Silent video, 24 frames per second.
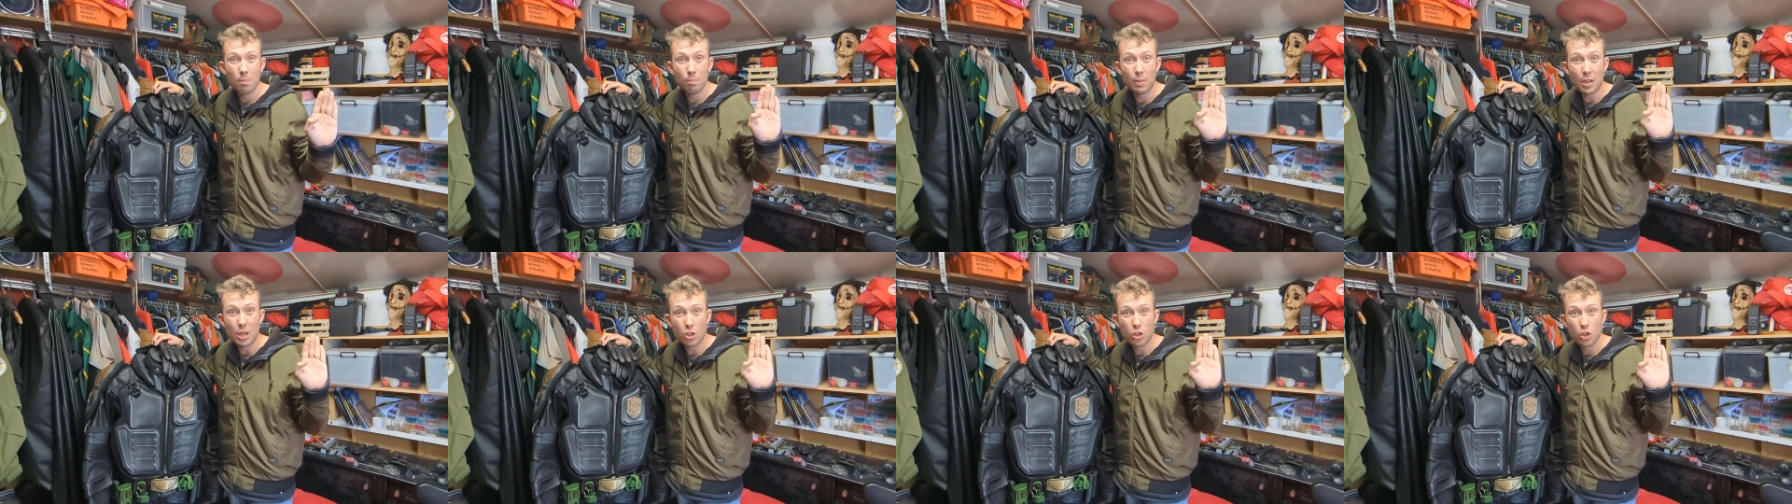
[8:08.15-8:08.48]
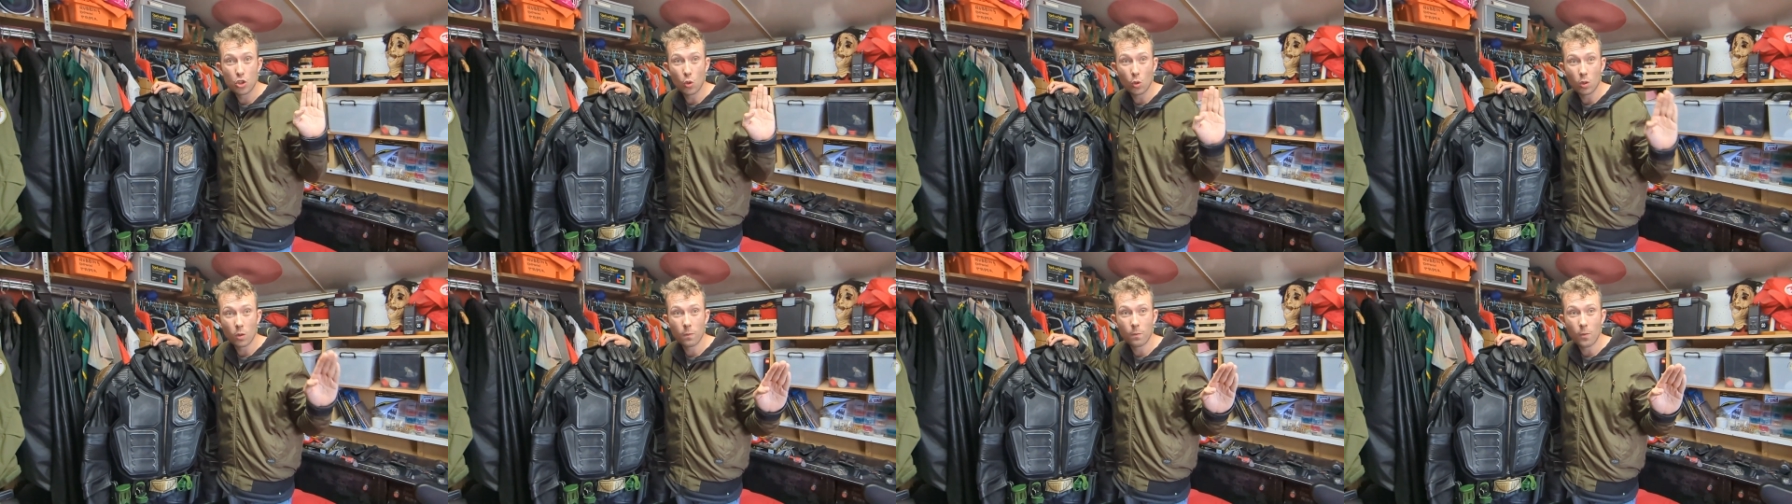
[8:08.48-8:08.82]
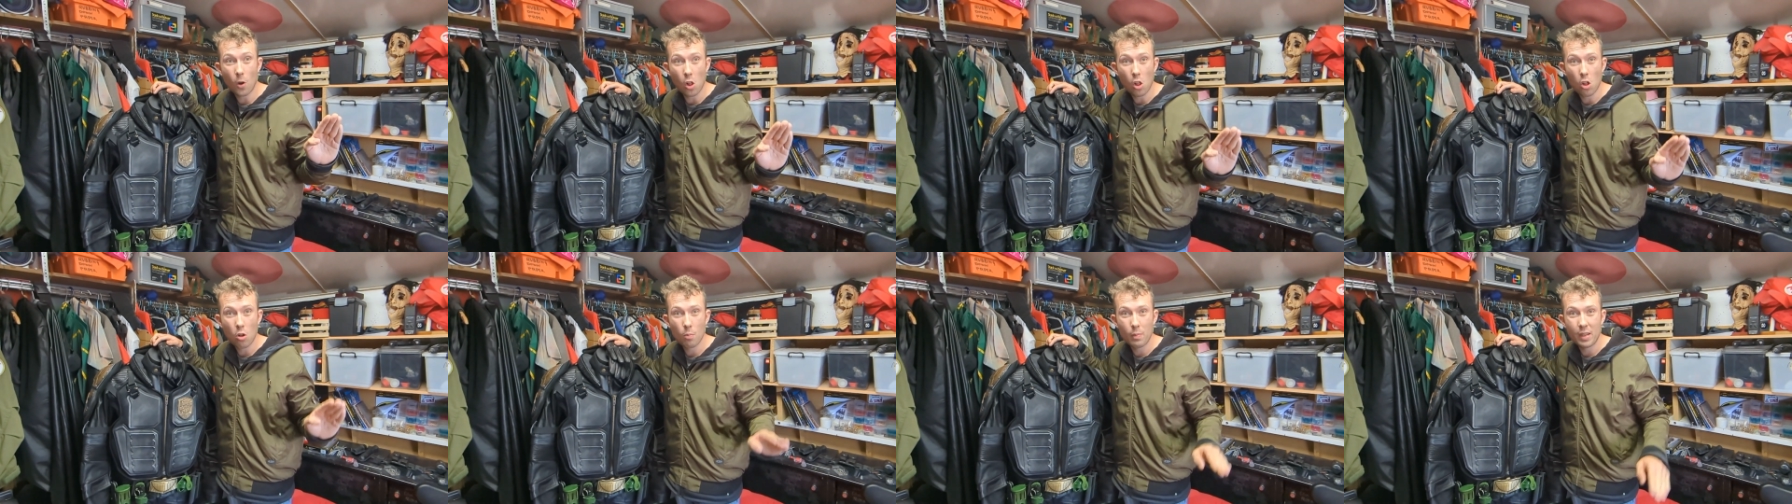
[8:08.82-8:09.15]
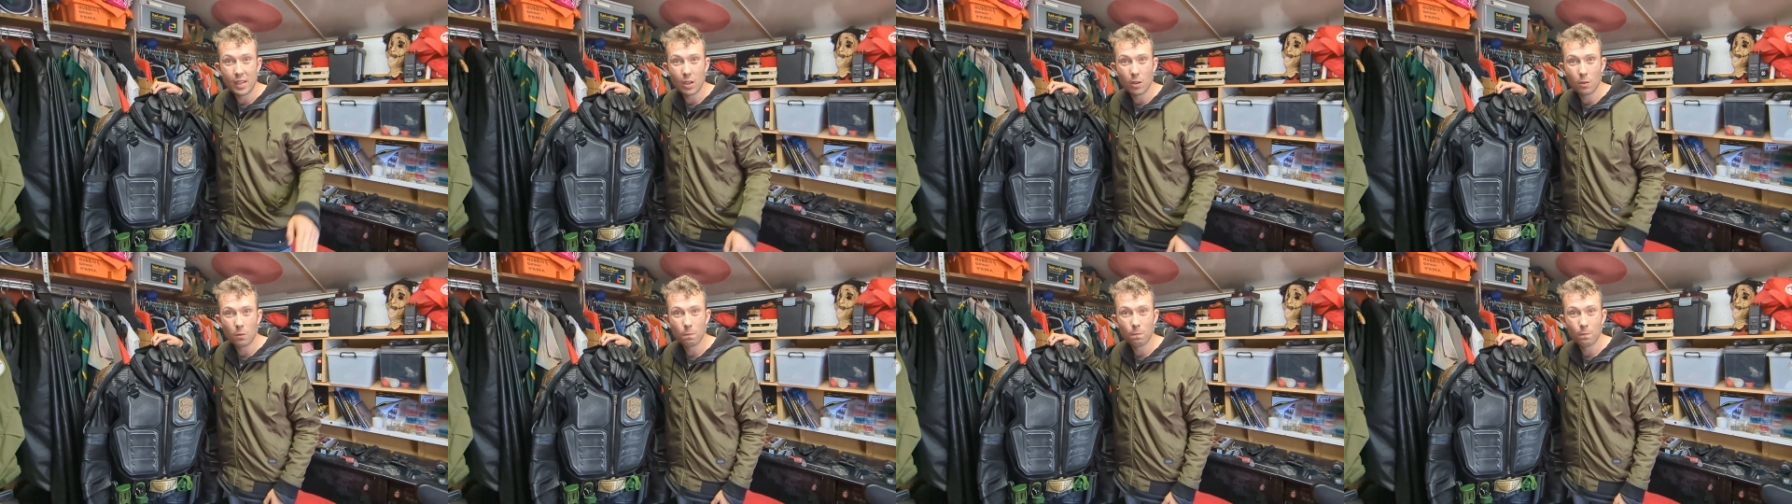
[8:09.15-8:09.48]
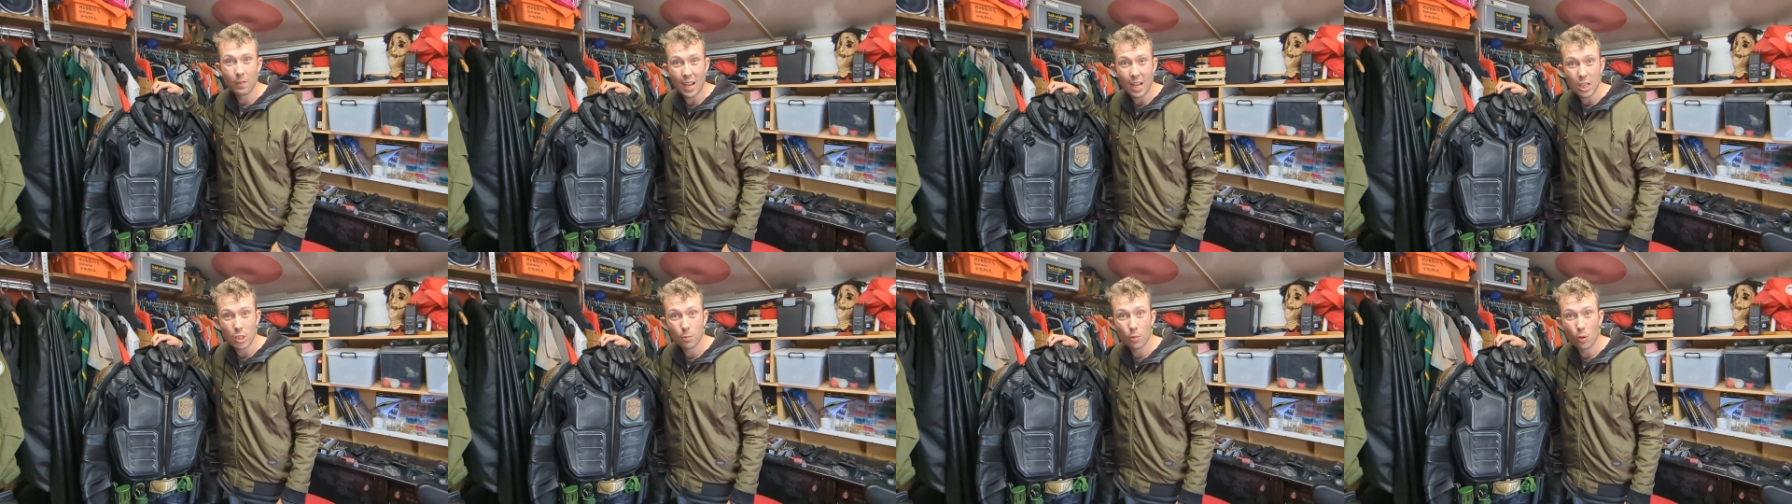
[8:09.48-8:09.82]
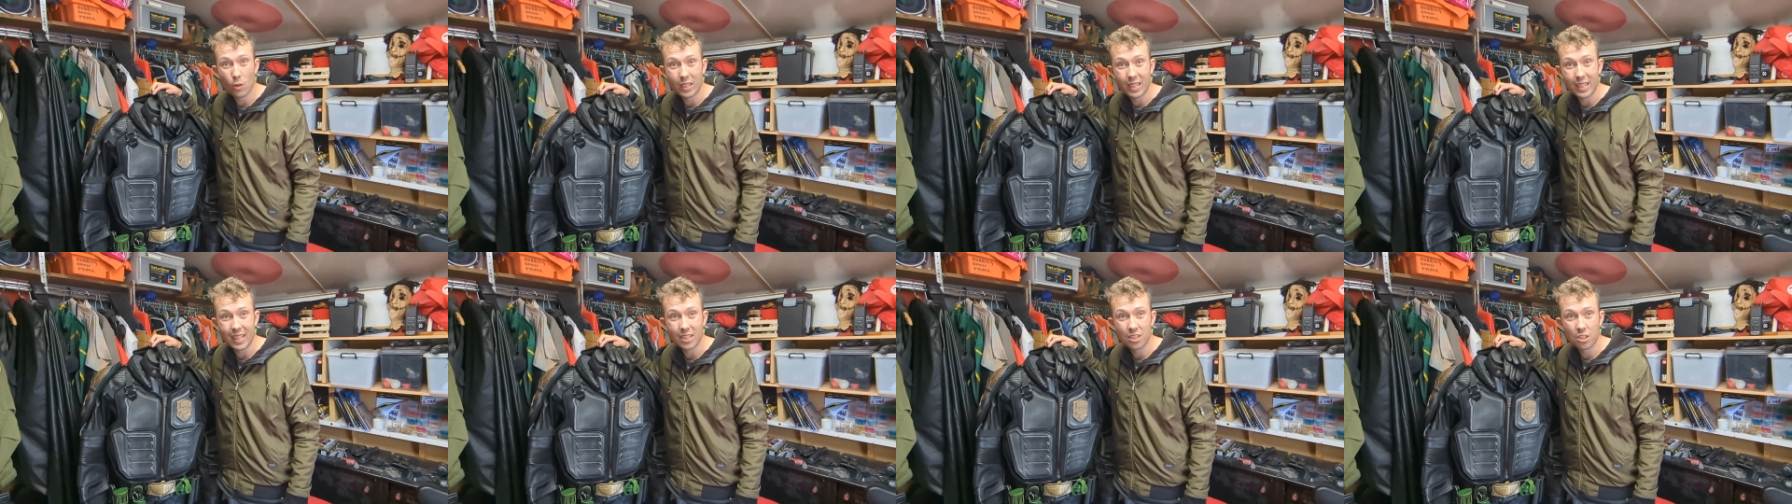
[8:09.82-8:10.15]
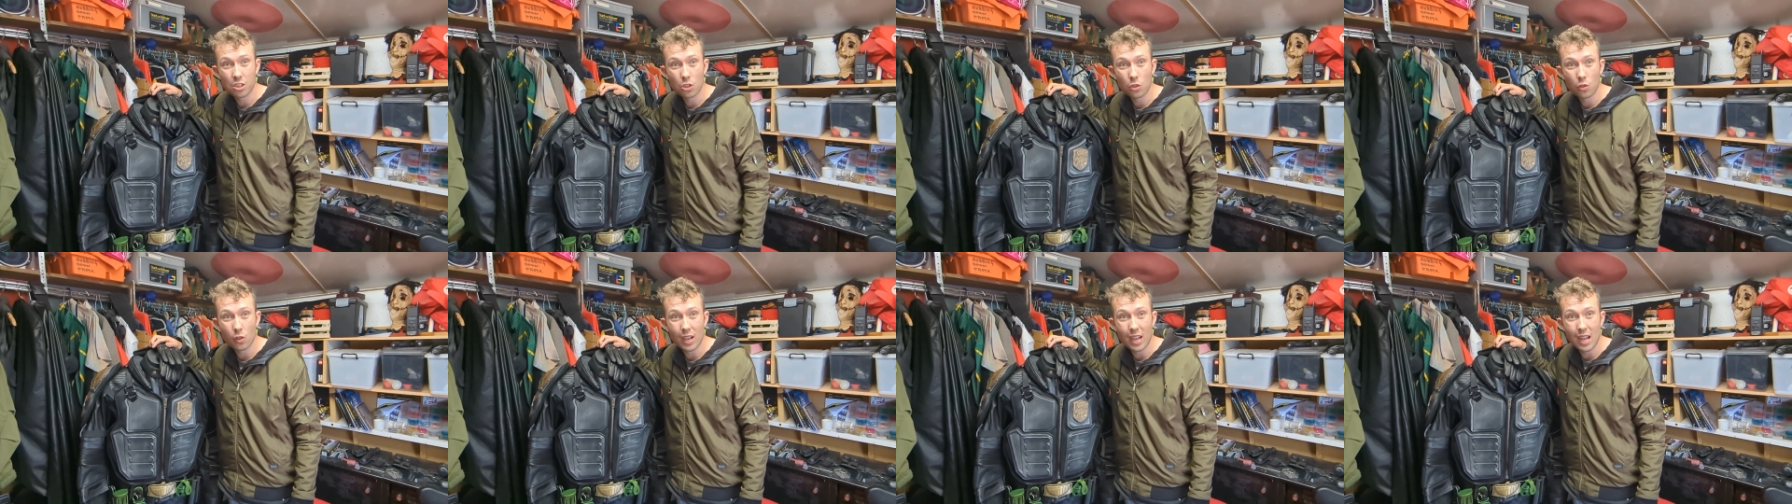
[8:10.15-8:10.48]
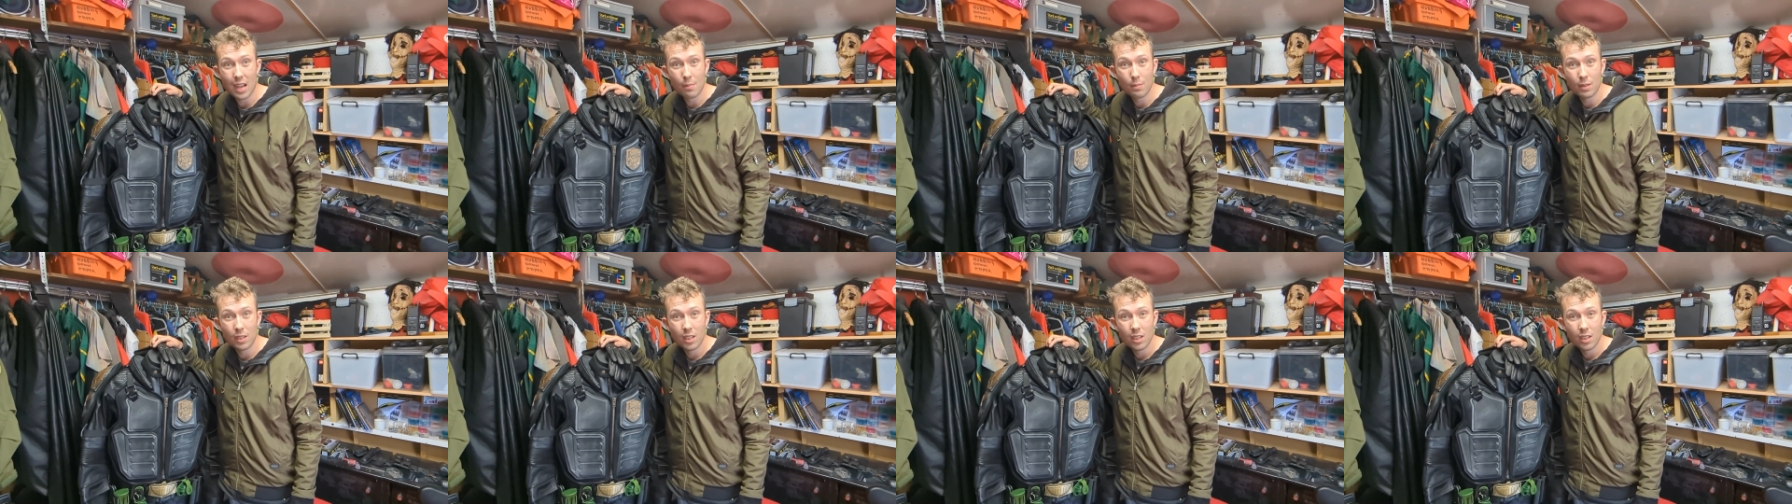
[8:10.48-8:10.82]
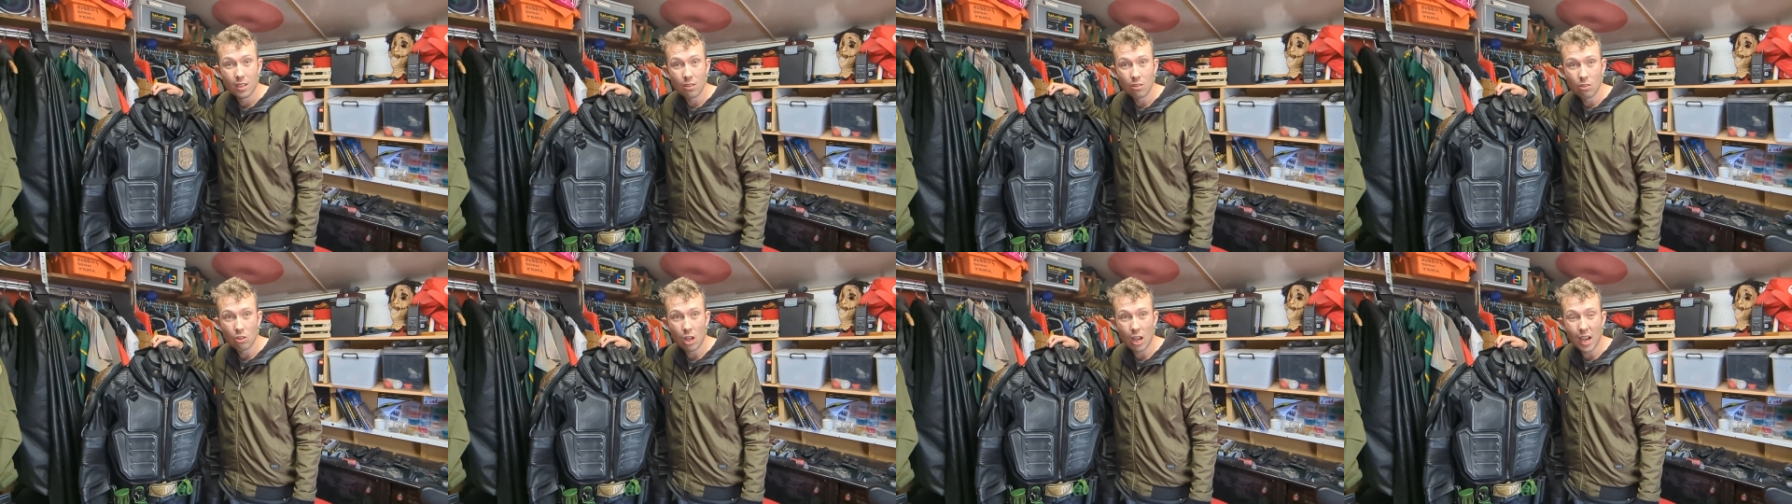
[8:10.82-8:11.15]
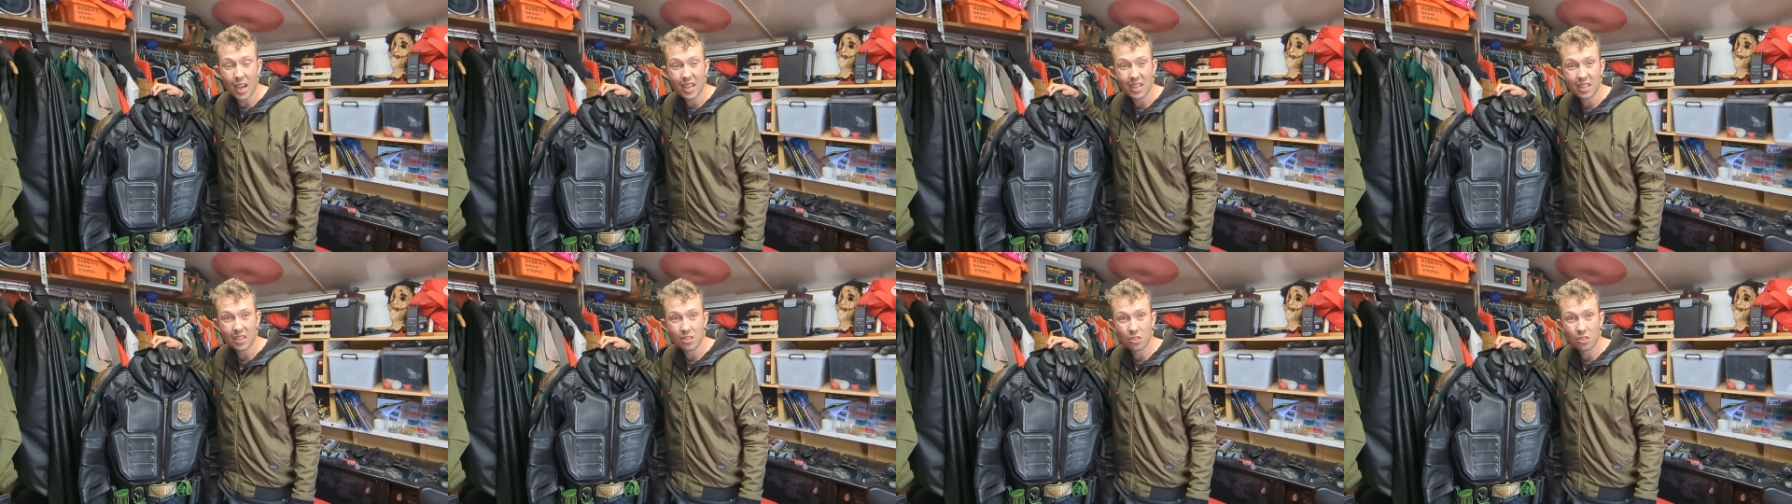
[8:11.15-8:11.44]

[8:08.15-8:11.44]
Be sure to follow me on Facebook and Instagram, like,